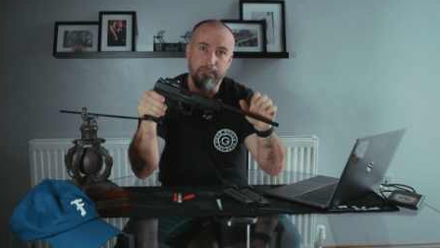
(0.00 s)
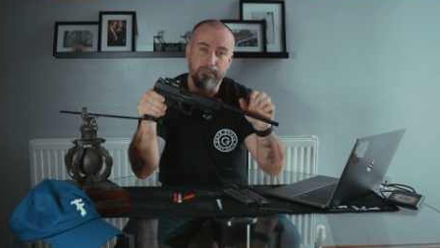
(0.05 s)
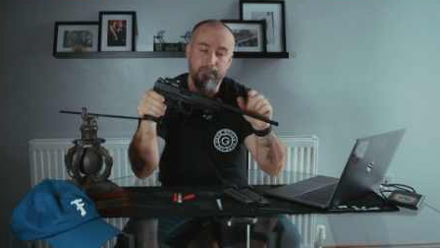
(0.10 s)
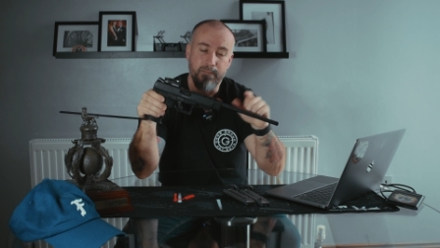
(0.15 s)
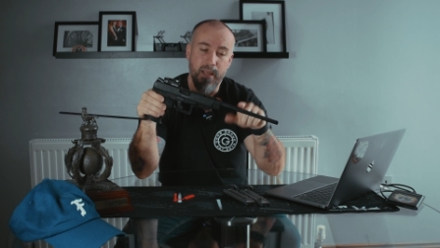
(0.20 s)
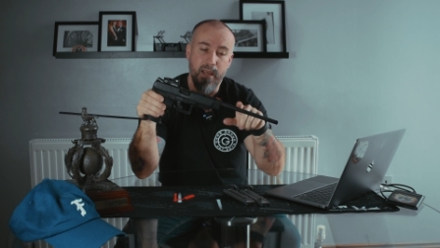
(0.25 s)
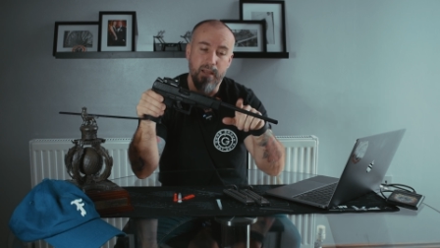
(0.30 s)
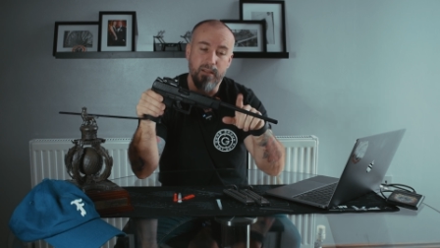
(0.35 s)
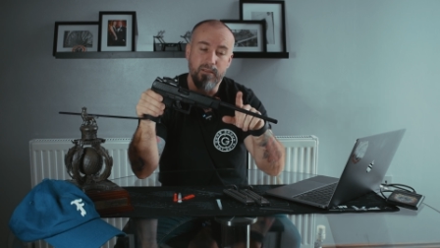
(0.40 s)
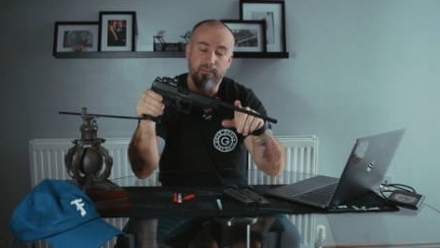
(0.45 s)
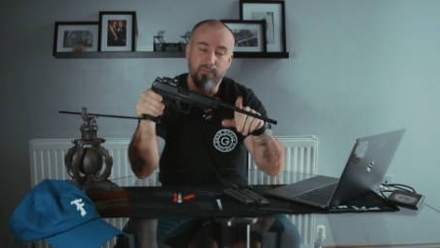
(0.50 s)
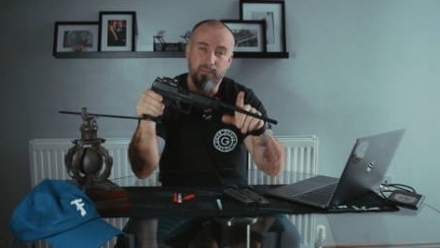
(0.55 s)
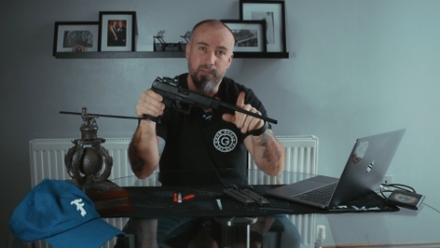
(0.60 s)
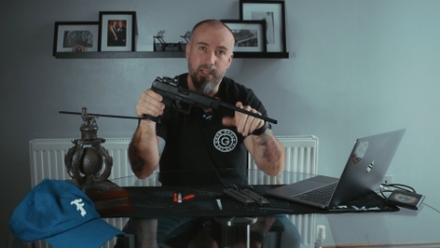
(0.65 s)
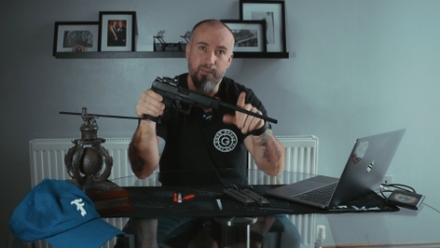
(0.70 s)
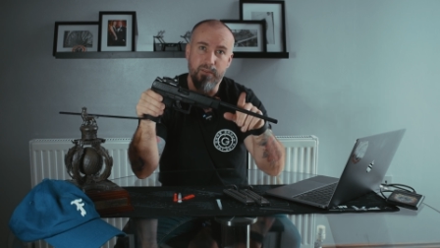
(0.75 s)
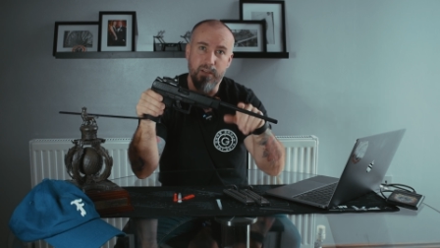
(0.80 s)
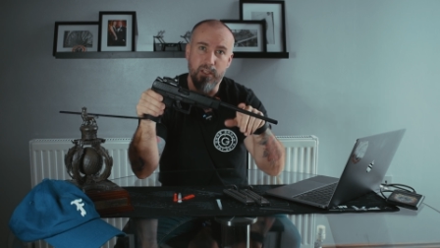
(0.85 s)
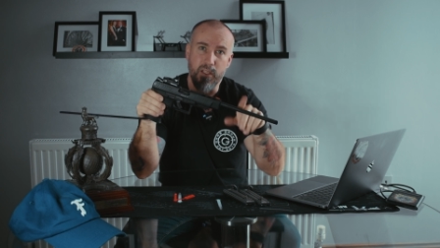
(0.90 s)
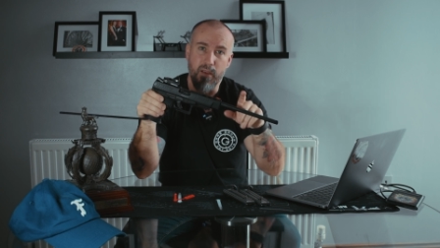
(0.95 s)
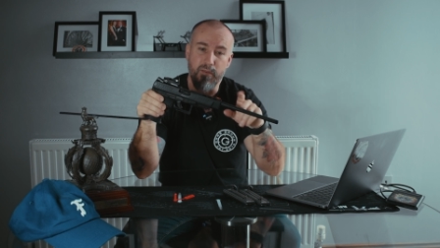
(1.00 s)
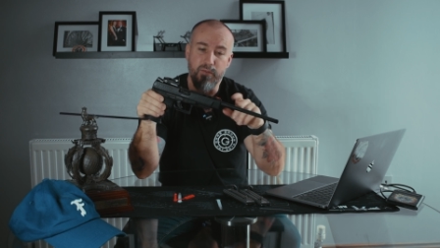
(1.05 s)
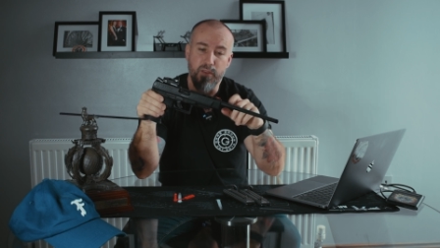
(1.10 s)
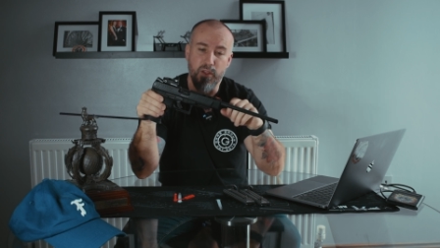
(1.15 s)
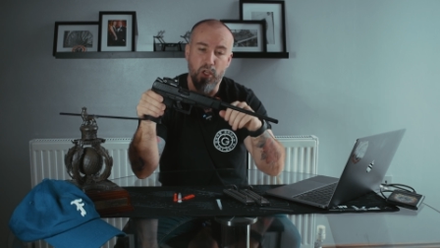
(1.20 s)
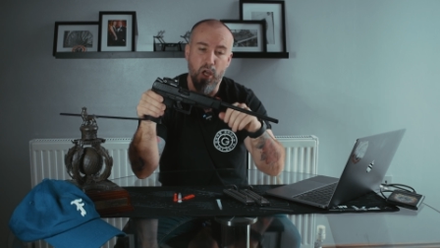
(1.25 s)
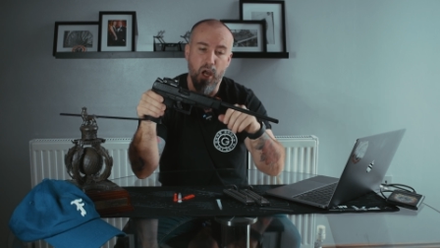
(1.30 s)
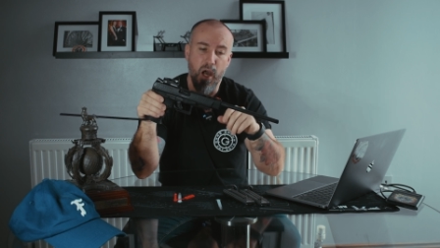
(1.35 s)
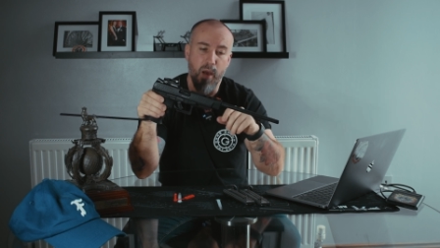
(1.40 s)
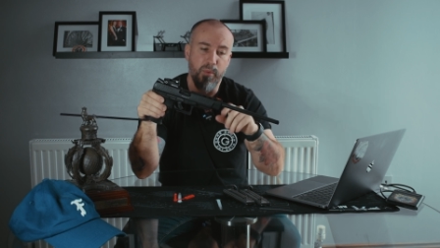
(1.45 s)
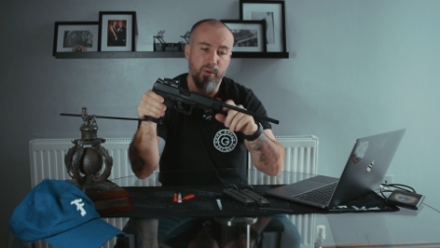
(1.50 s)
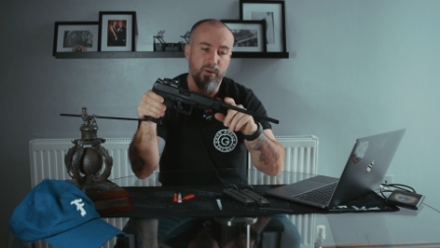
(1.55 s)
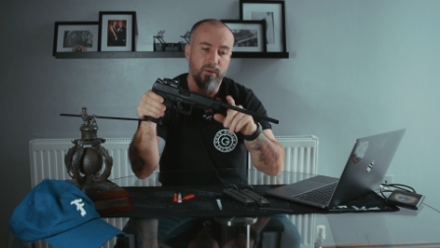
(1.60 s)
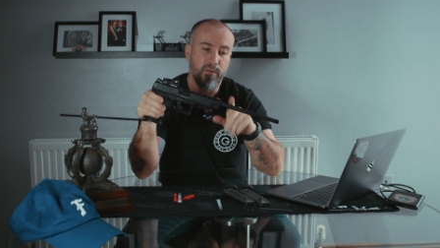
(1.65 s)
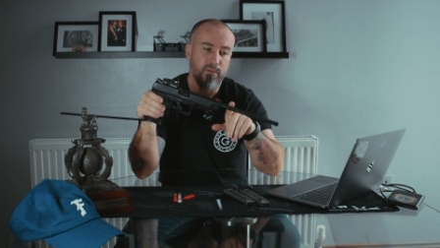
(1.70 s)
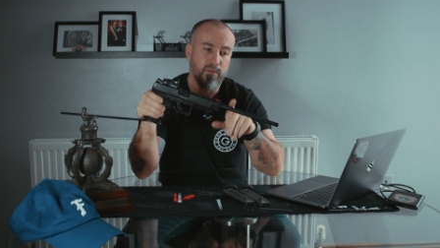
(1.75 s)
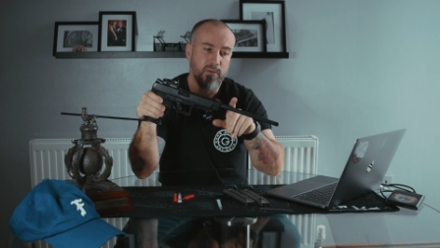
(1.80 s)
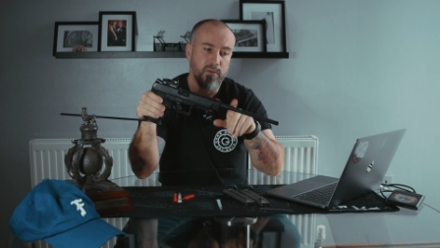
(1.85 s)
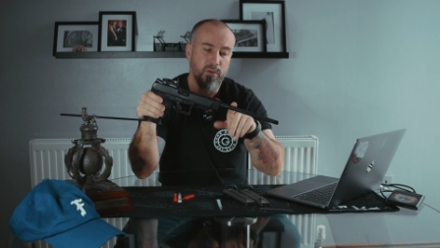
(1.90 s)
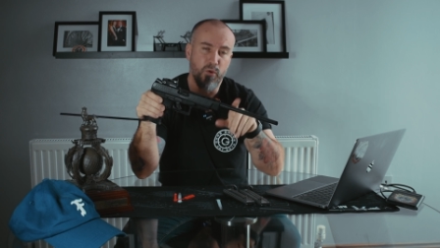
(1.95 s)
Yeah, definitely go for the carbon.
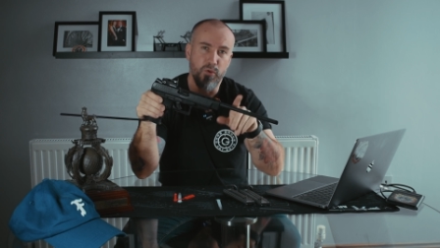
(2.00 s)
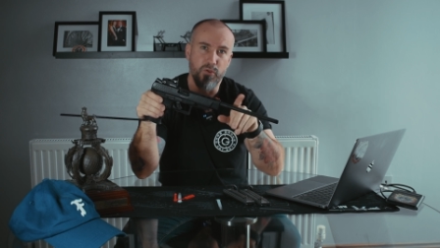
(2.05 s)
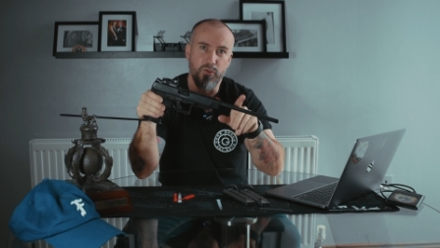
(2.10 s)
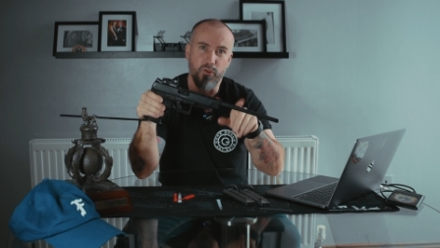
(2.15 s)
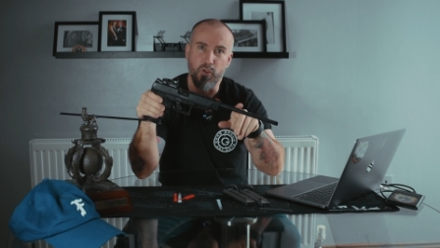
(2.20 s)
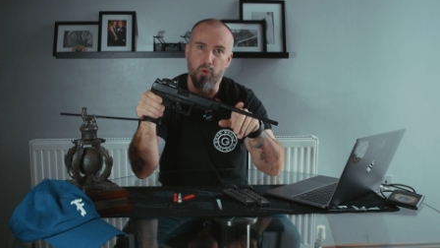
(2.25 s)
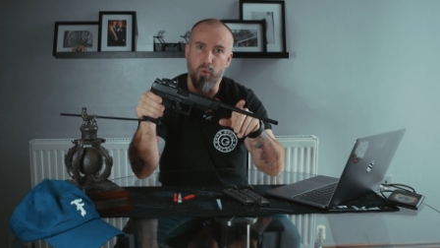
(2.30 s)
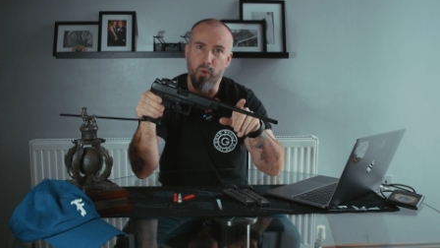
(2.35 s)
100